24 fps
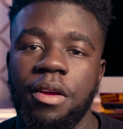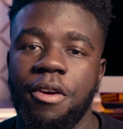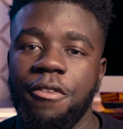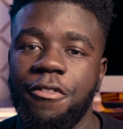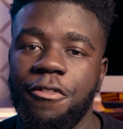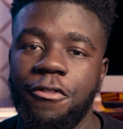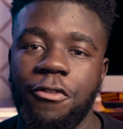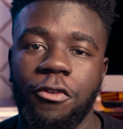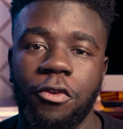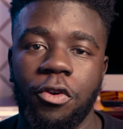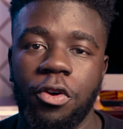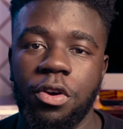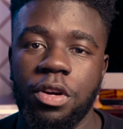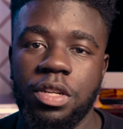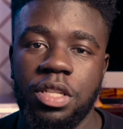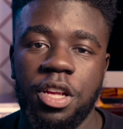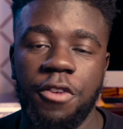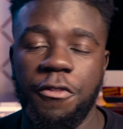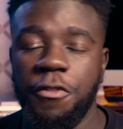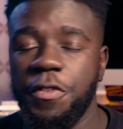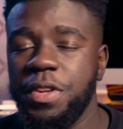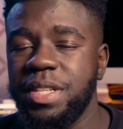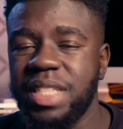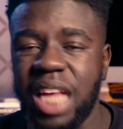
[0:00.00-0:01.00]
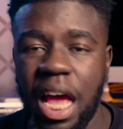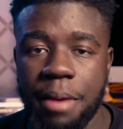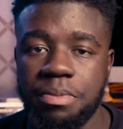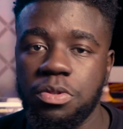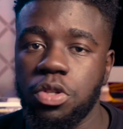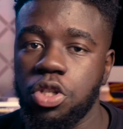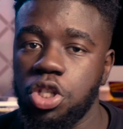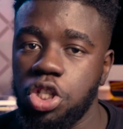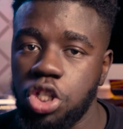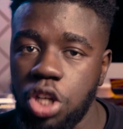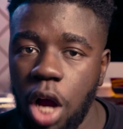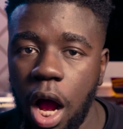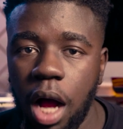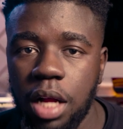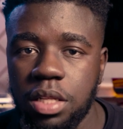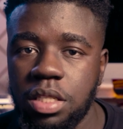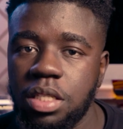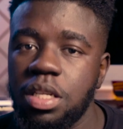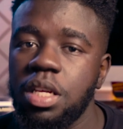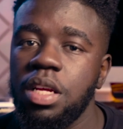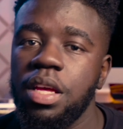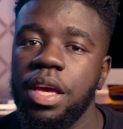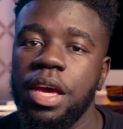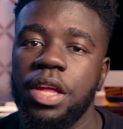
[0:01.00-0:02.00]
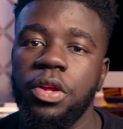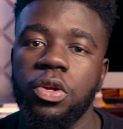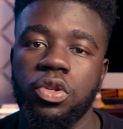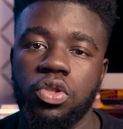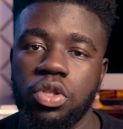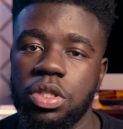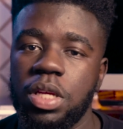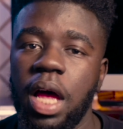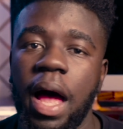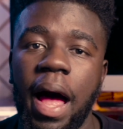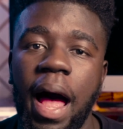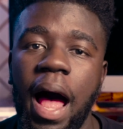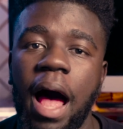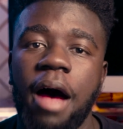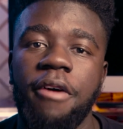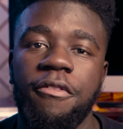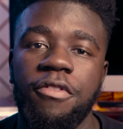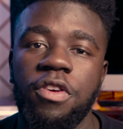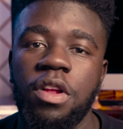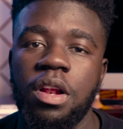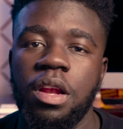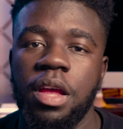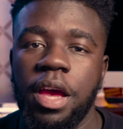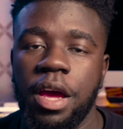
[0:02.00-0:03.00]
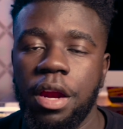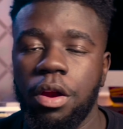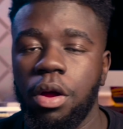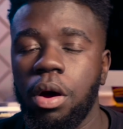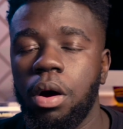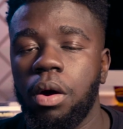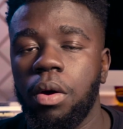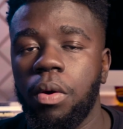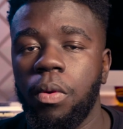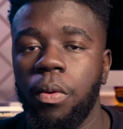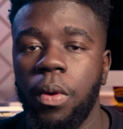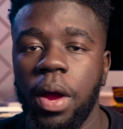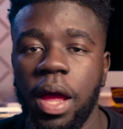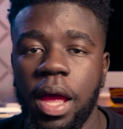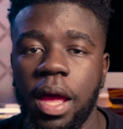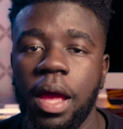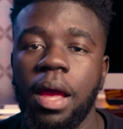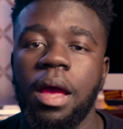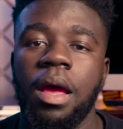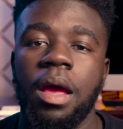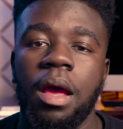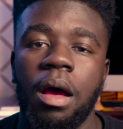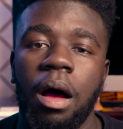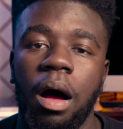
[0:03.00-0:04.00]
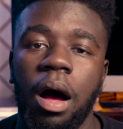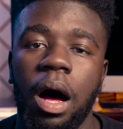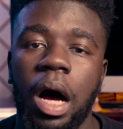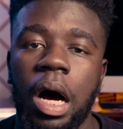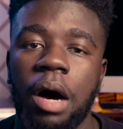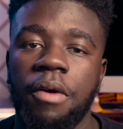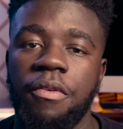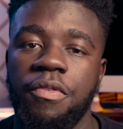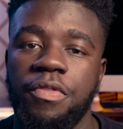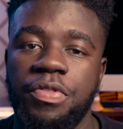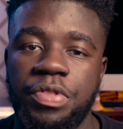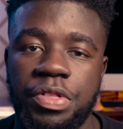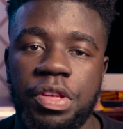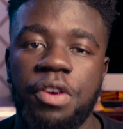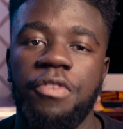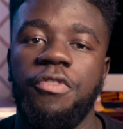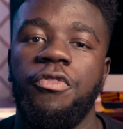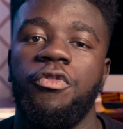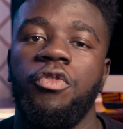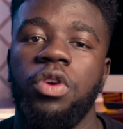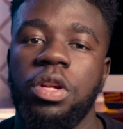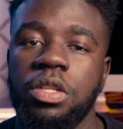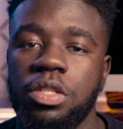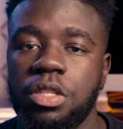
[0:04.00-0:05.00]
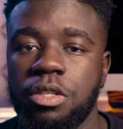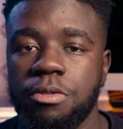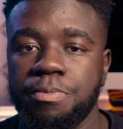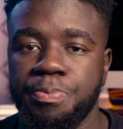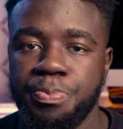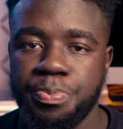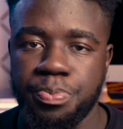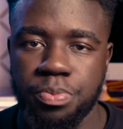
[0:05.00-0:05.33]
for different types of shots, and you just have an array of different